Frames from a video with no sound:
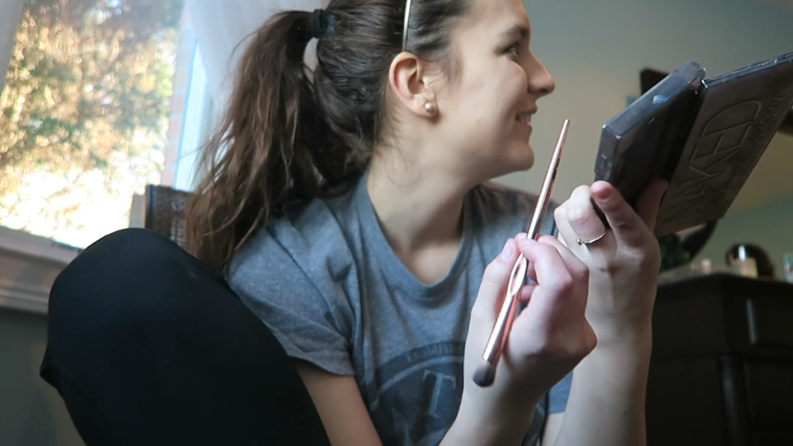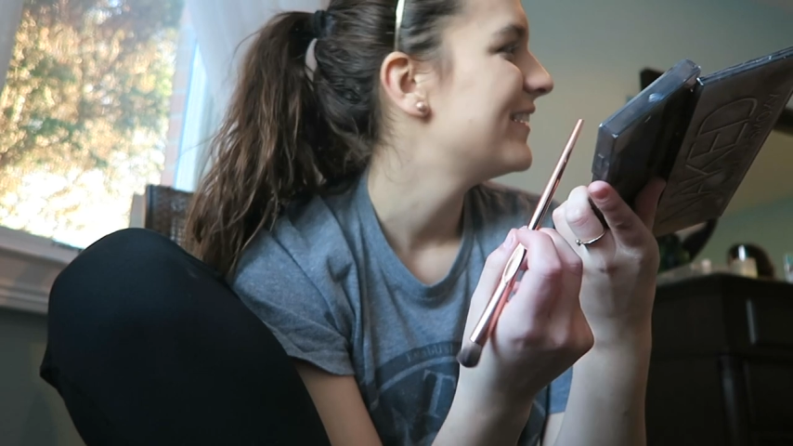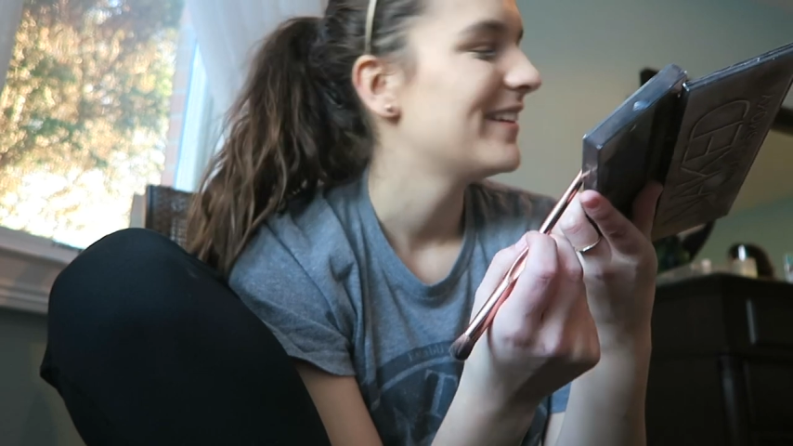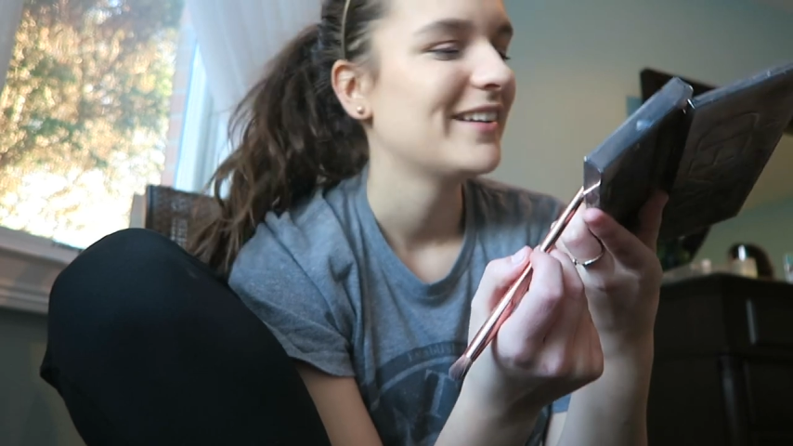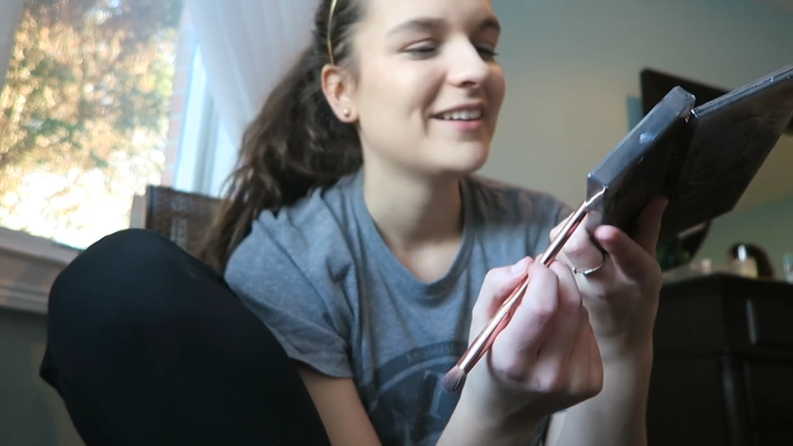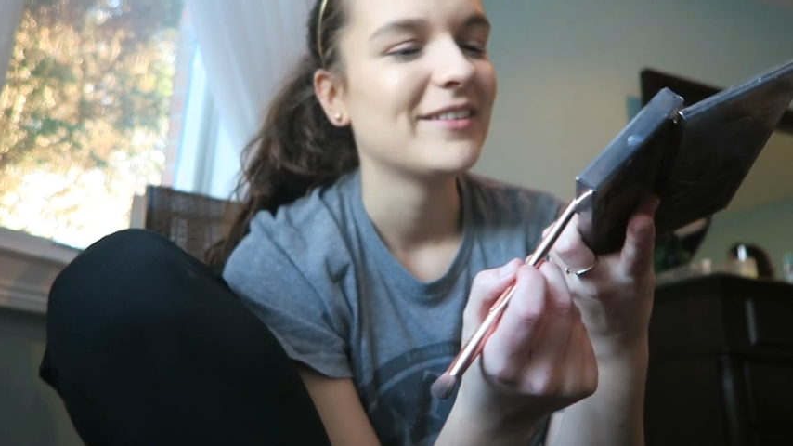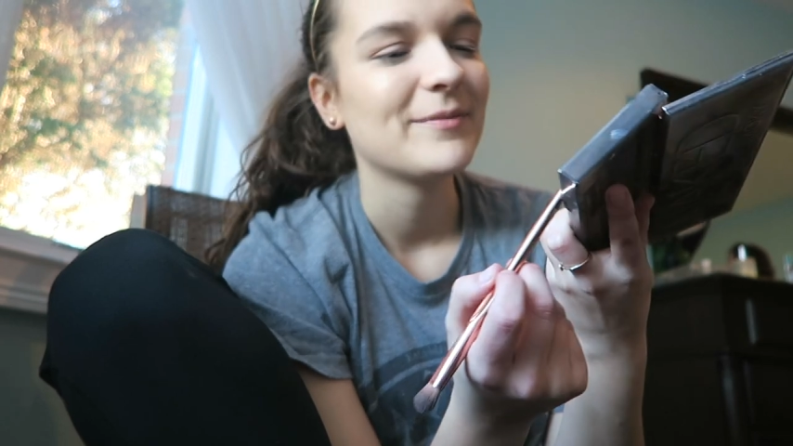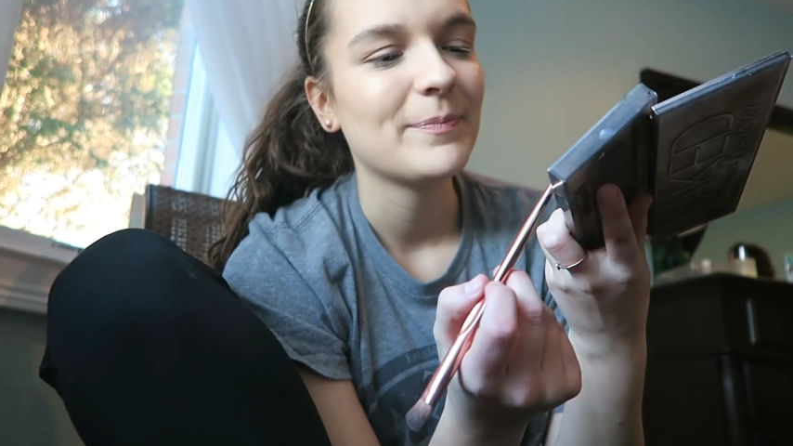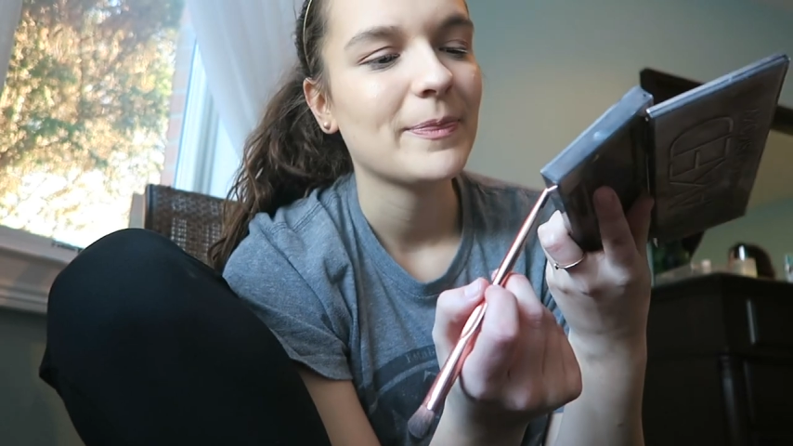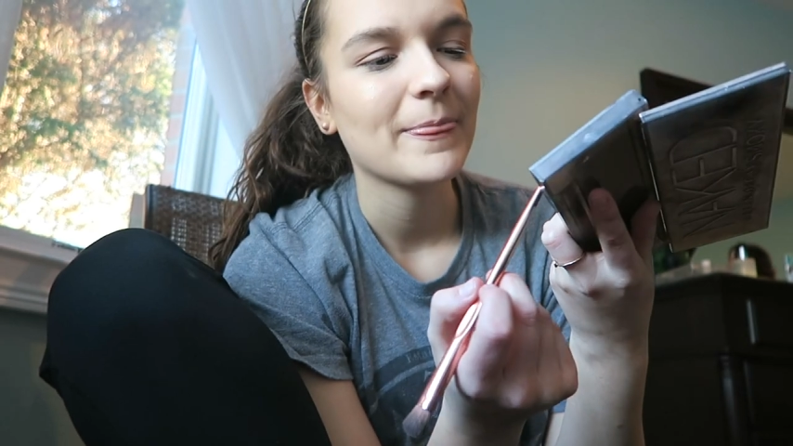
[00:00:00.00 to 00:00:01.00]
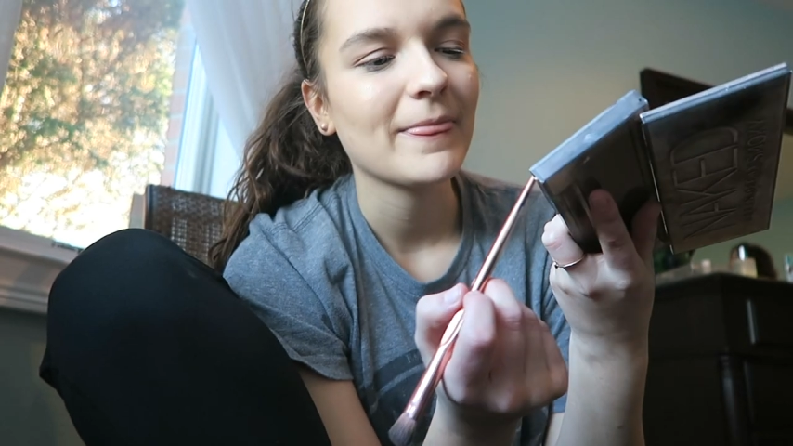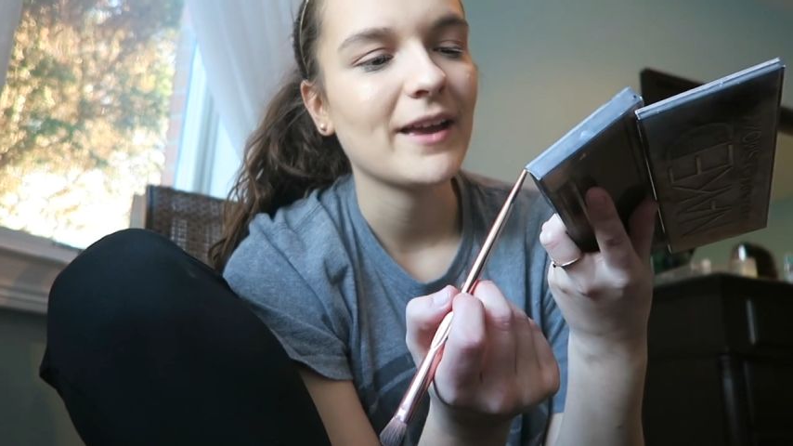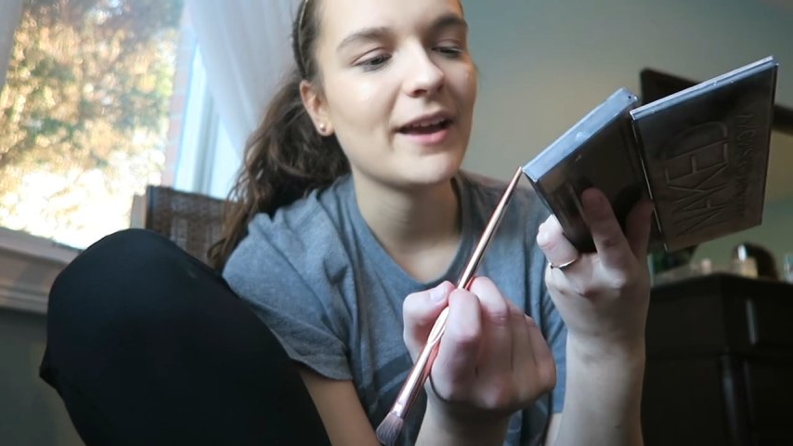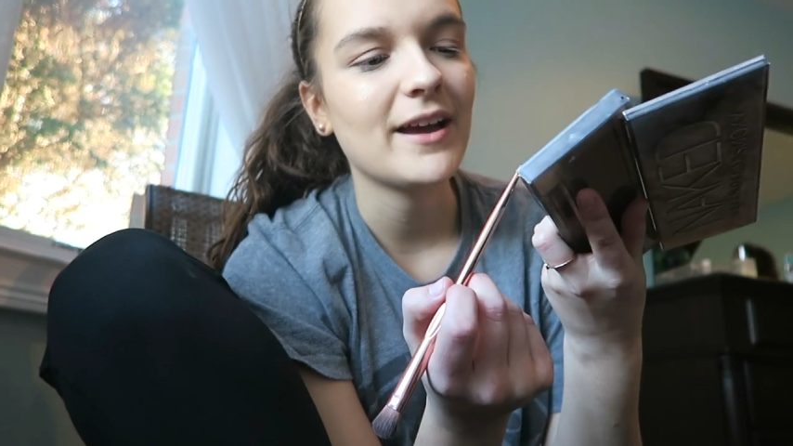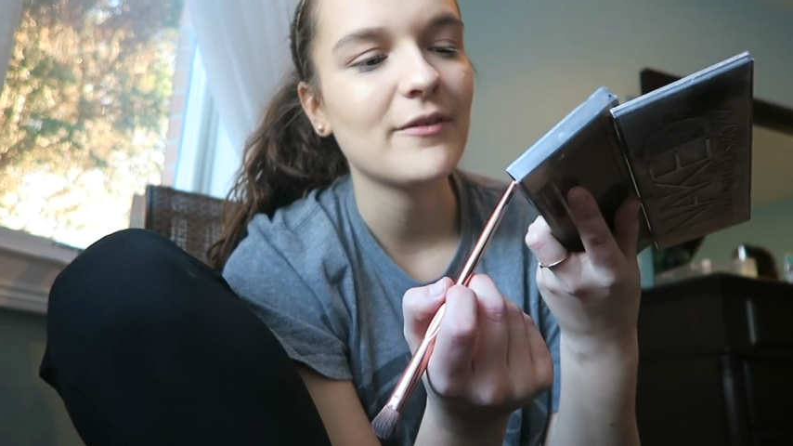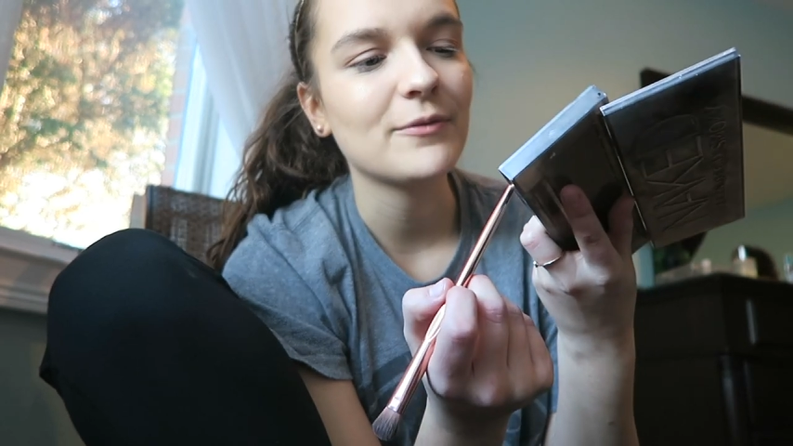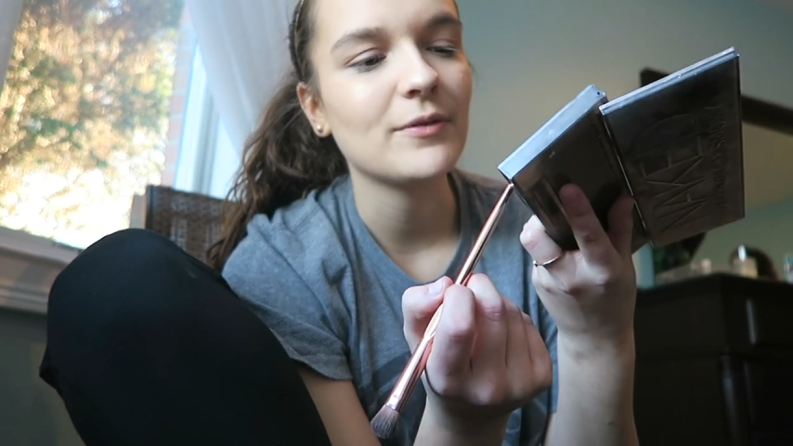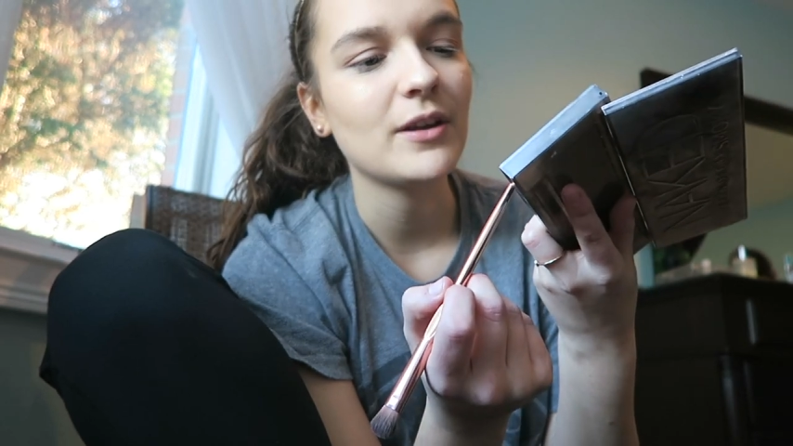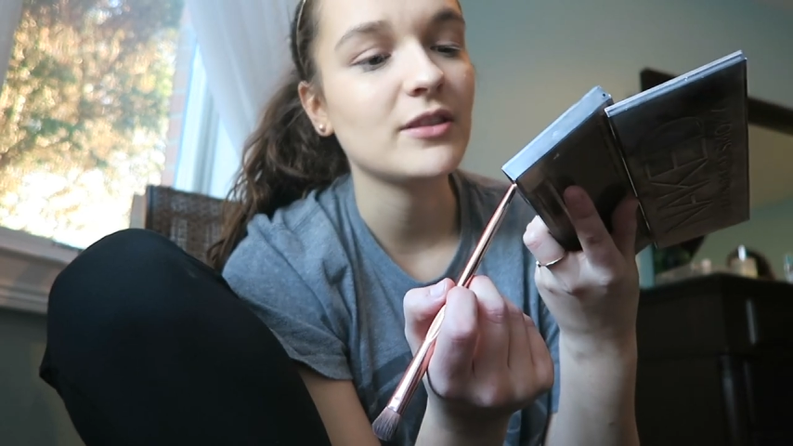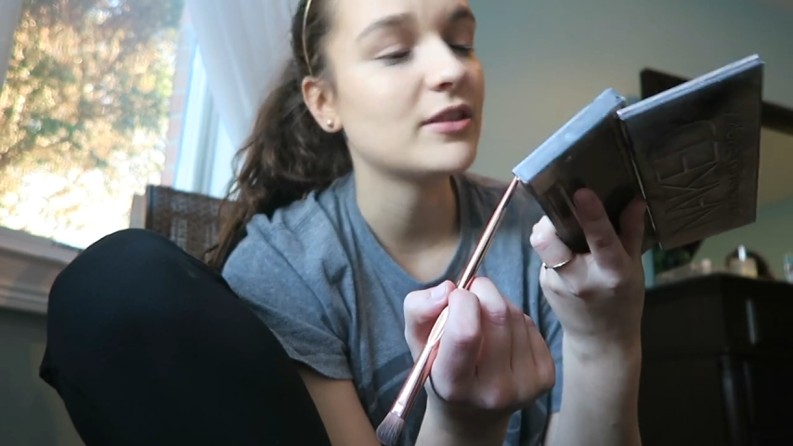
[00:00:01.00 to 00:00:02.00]
No. I have
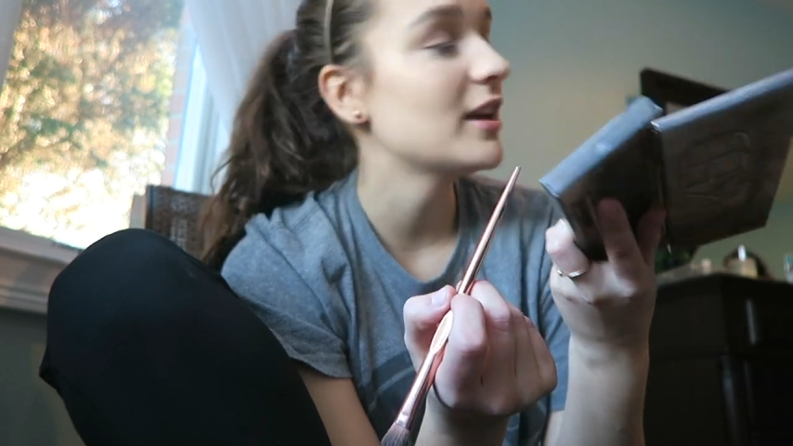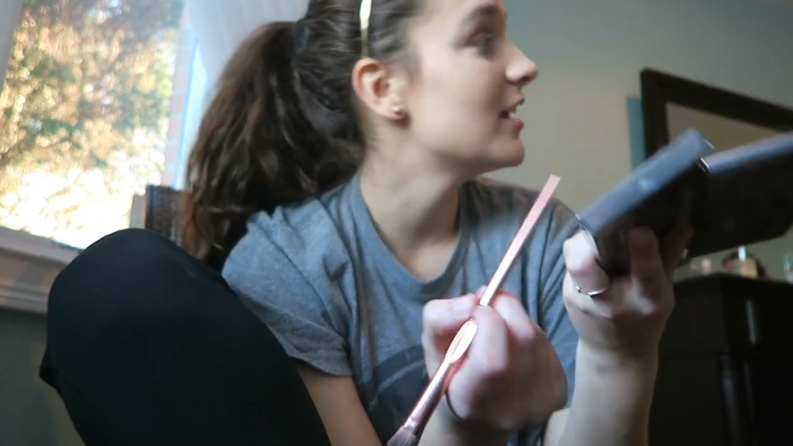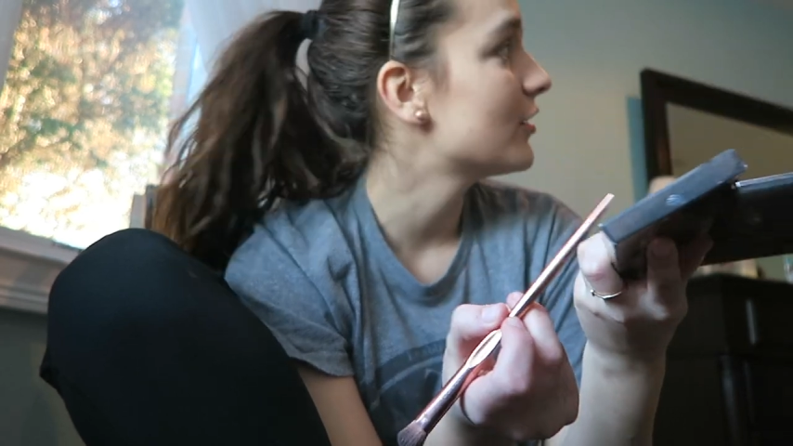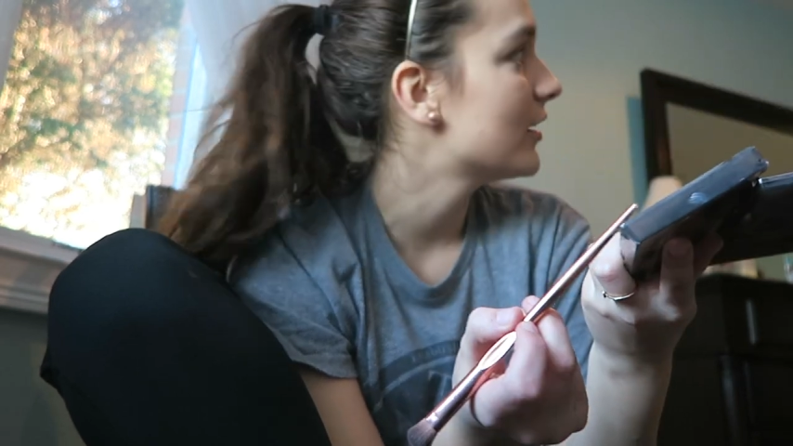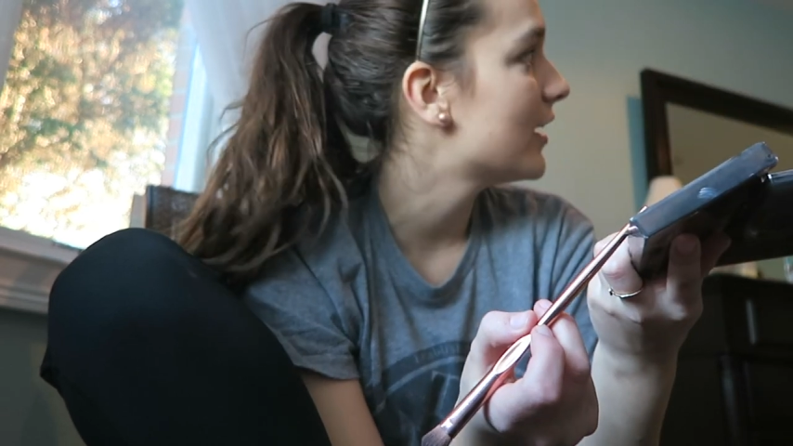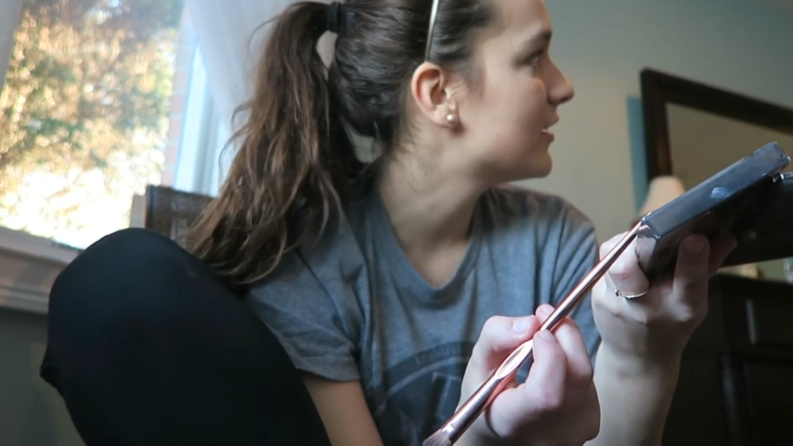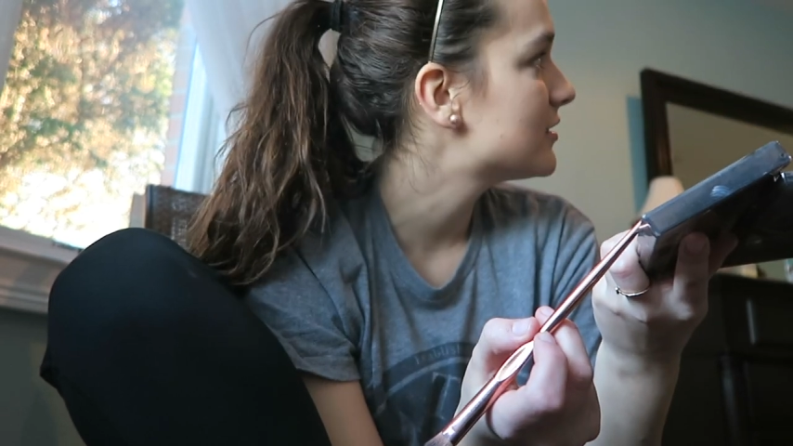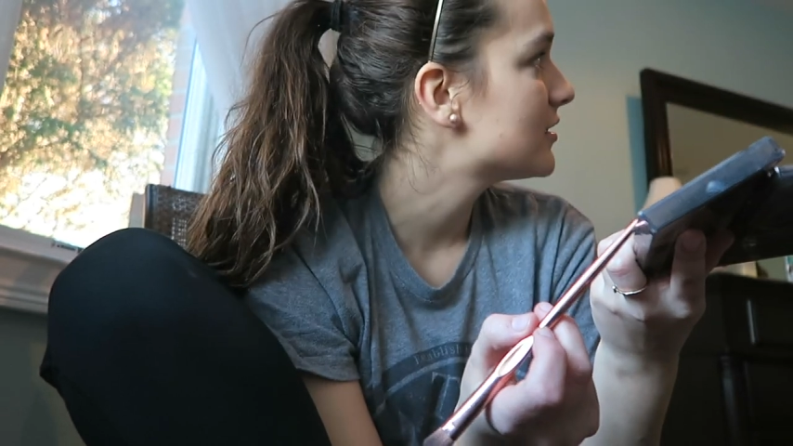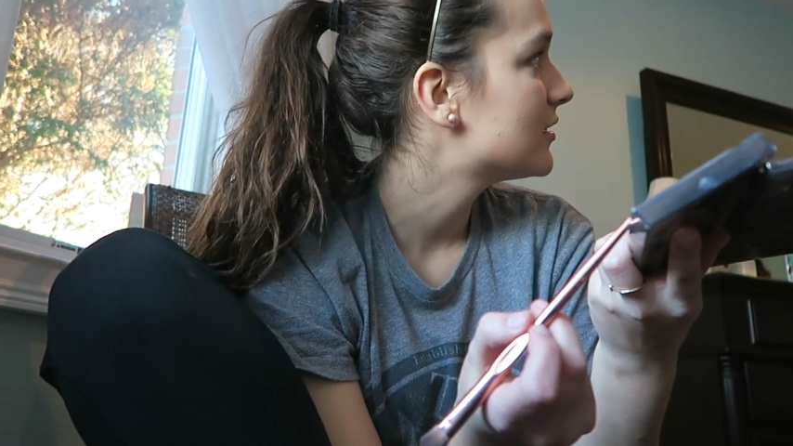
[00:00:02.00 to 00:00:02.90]
the internet.